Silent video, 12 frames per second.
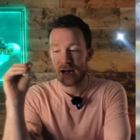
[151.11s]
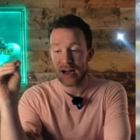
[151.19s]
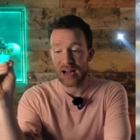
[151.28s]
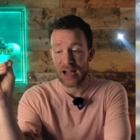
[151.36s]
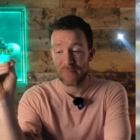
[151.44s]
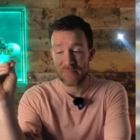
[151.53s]

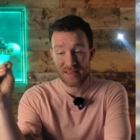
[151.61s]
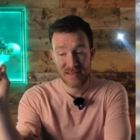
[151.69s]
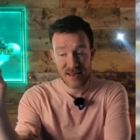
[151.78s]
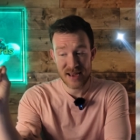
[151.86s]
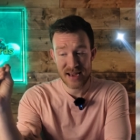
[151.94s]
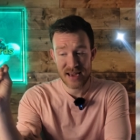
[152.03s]
I'm
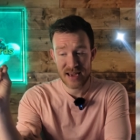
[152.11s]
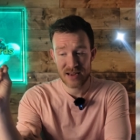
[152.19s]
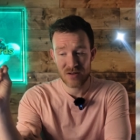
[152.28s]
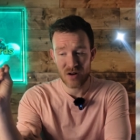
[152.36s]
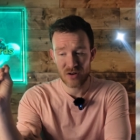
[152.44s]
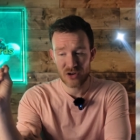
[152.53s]
thinking
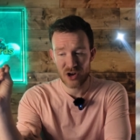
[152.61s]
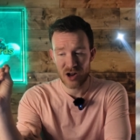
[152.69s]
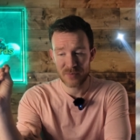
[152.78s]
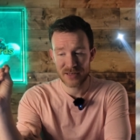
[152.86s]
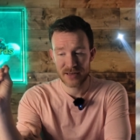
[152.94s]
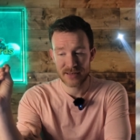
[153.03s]

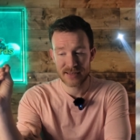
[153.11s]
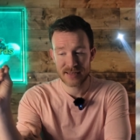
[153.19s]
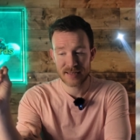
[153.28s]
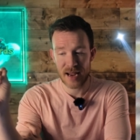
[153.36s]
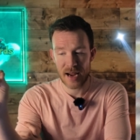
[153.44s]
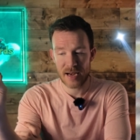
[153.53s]
Garchomp's in a
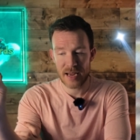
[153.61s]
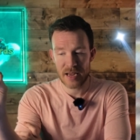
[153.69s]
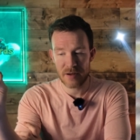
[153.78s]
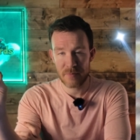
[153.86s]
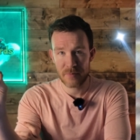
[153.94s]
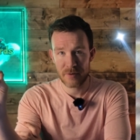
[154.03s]

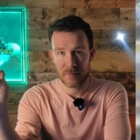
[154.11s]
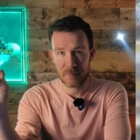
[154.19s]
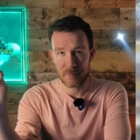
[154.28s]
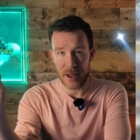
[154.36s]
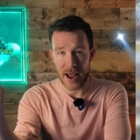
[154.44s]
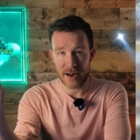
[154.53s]
stadium
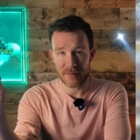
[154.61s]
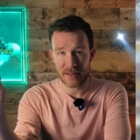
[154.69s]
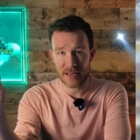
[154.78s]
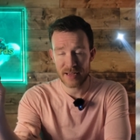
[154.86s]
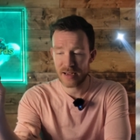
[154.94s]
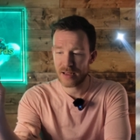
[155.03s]

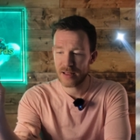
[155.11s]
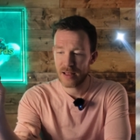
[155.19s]
battling,